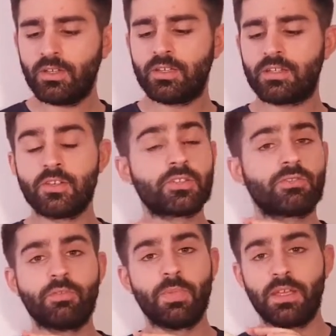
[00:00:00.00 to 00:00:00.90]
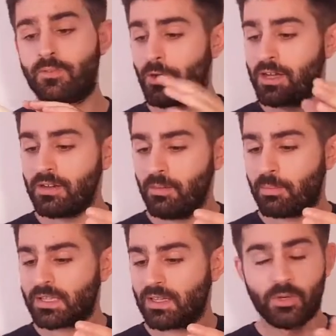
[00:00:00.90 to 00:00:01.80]
It used to be green,
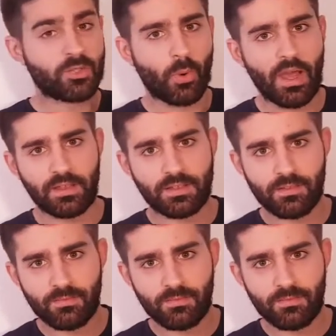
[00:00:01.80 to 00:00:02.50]
but now it's white.